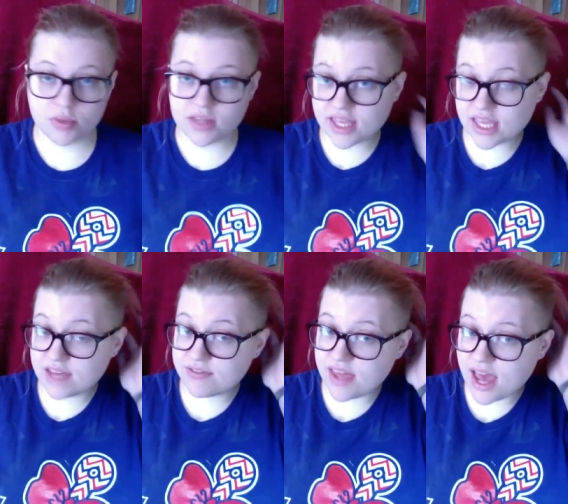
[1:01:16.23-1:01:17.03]
But, like,
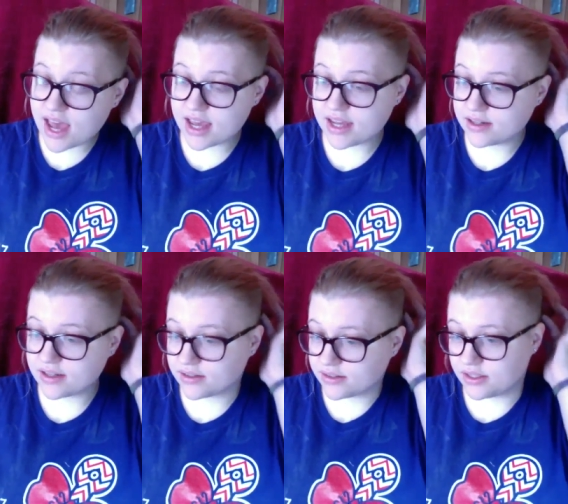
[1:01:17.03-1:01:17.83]
if they had,
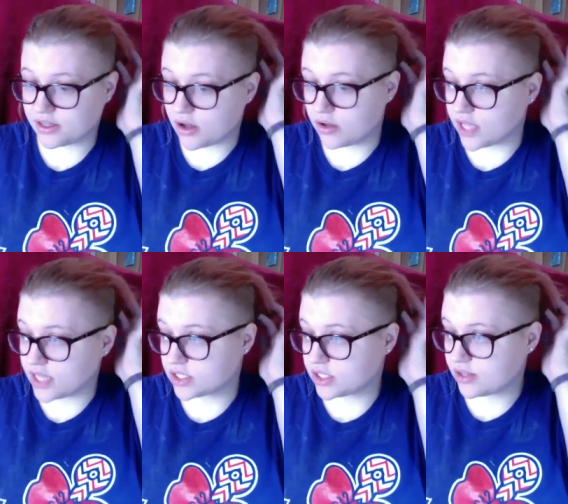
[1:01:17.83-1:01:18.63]
you know,
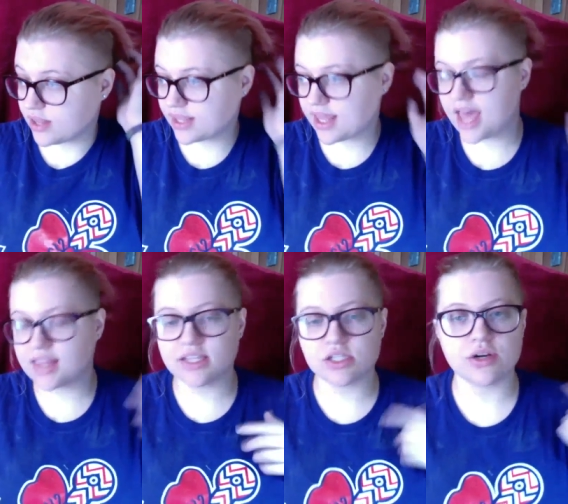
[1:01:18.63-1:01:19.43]
legendary... Like, they had
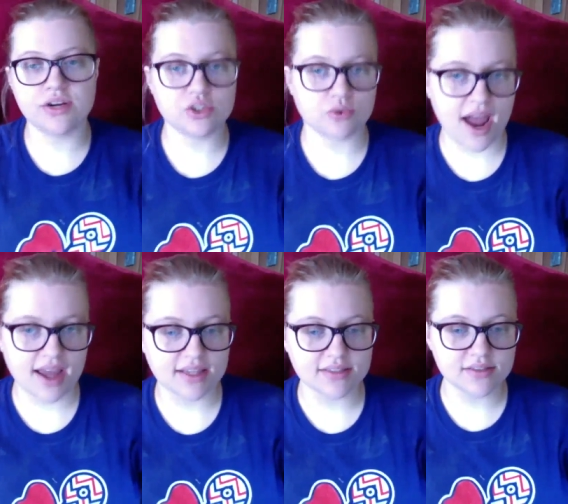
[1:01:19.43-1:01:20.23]
legendary
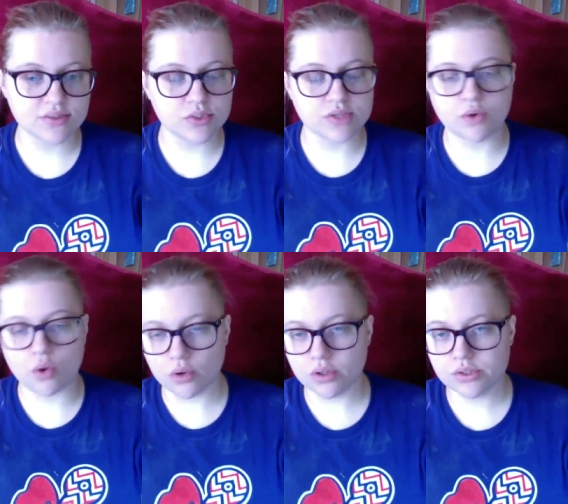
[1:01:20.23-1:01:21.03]
dragons, which, of
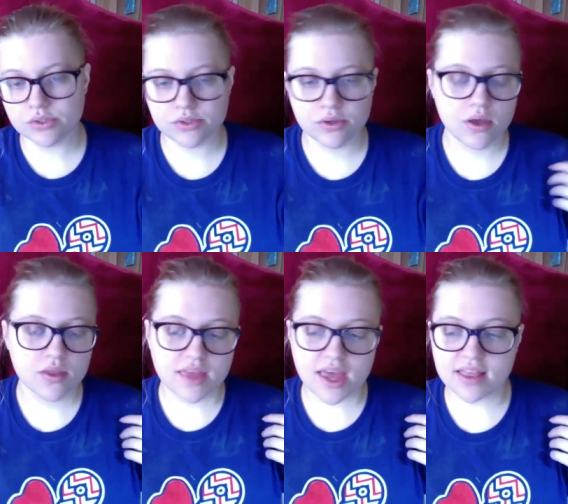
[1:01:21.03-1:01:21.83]
course.
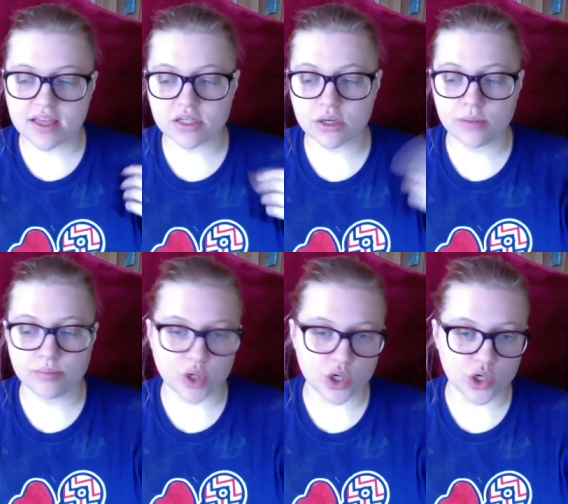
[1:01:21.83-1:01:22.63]
They had legendary
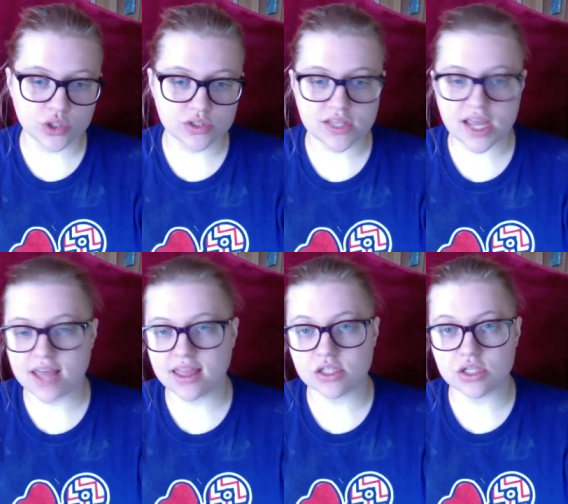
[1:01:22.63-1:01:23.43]
birds. They
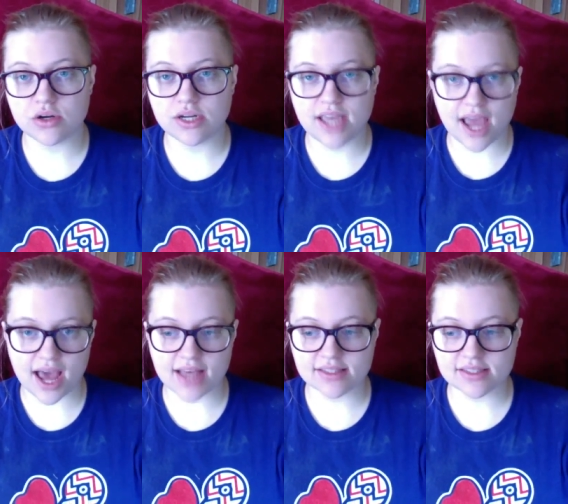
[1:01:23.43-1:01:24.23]
had legendary
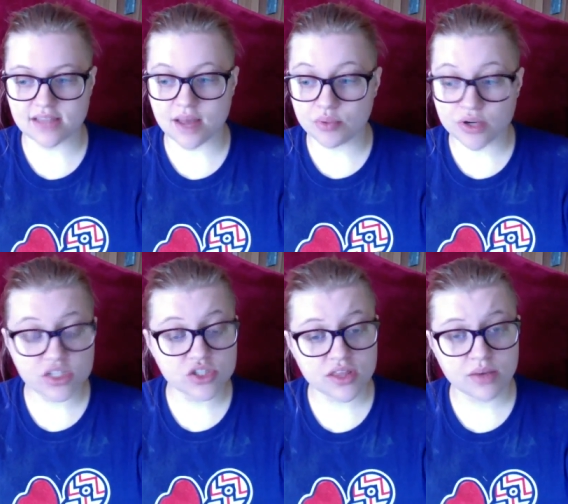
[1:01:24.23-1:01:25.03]
cats. I'm pretty
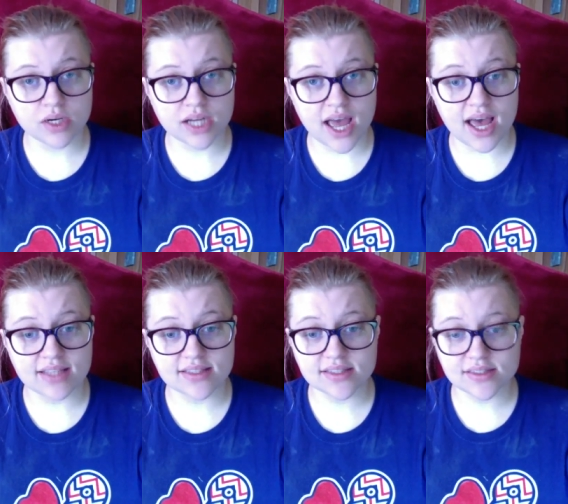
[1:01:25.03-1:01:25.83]
sure they were
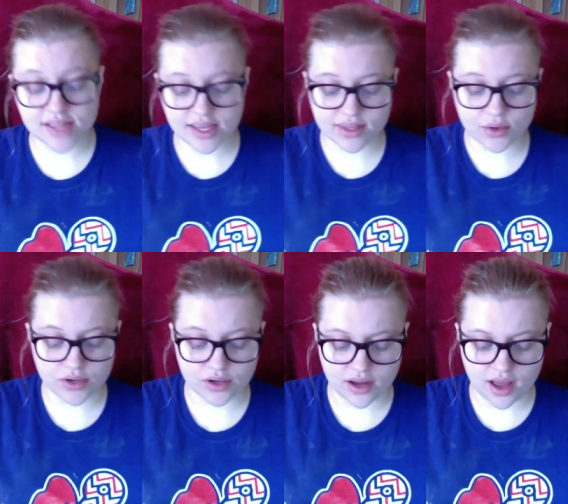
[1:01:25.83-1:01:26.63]
cats. Like, they
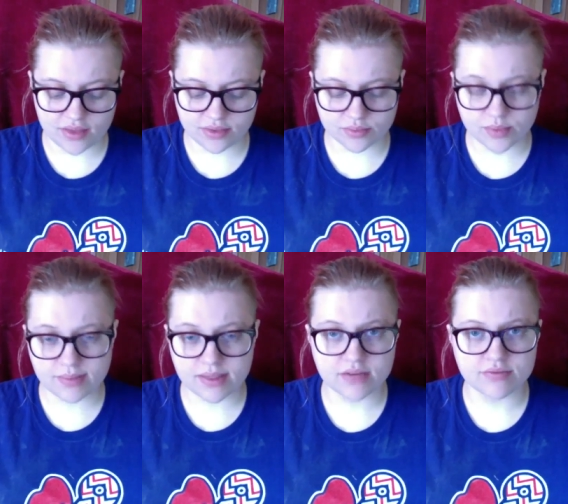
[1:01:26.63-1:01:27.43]
were...
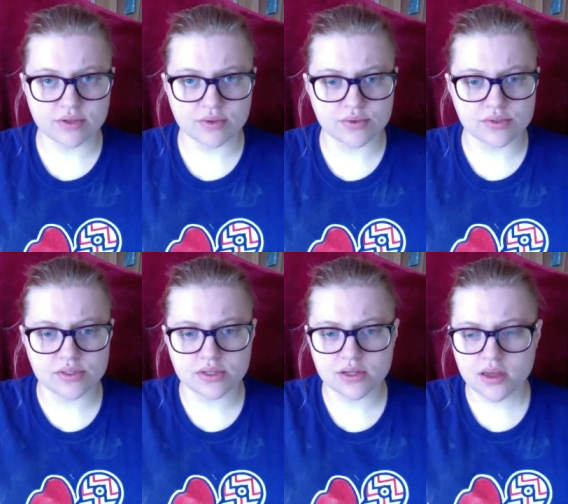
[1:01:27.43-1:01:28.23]
made me confused.
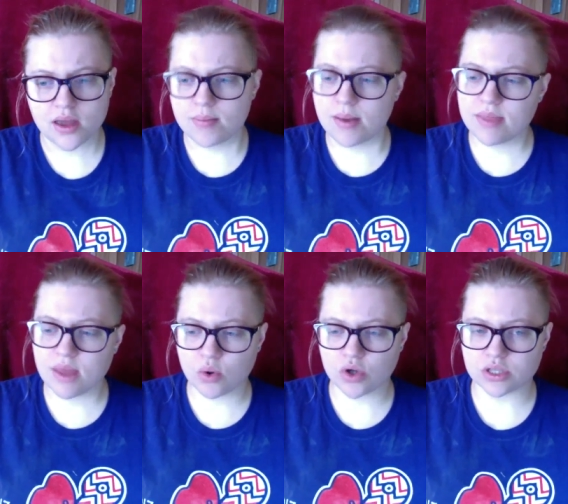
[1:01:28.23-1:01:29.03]
Maybe they
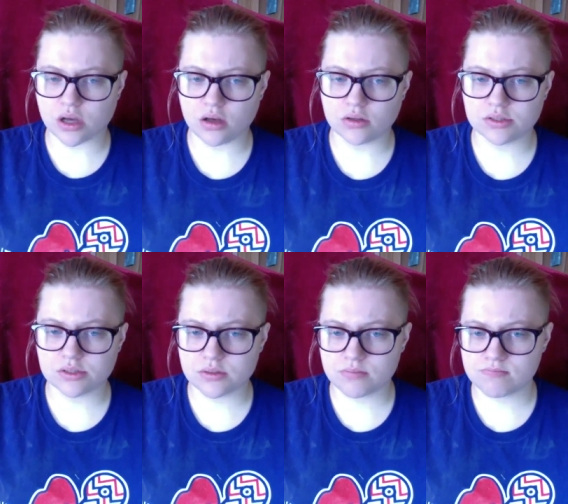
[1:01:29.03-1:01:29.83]
were
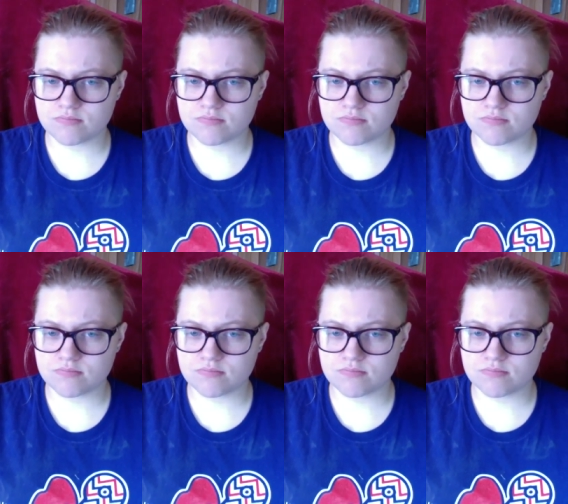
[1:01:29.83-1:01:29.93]
dogs.